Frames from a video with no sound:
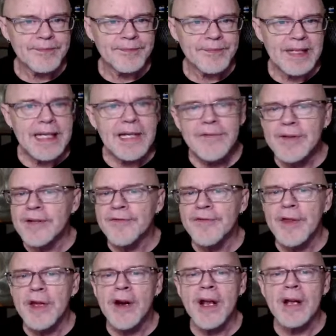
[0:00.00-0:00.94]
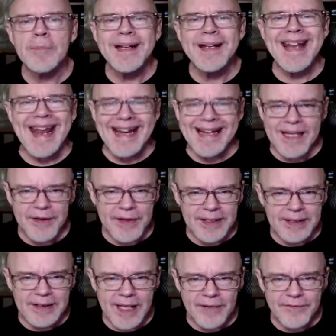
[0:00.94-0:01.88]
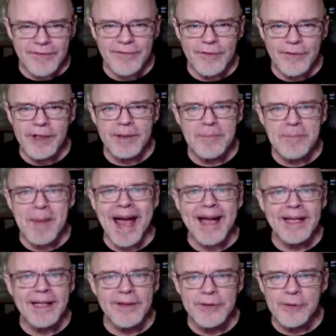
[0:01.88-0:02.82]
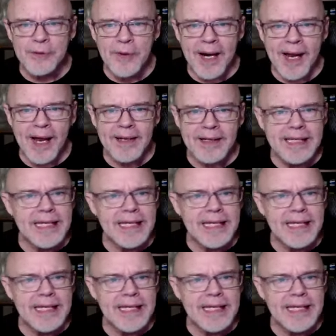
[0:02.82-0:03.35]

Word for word: Even if there had been anything left for him back in the Wran,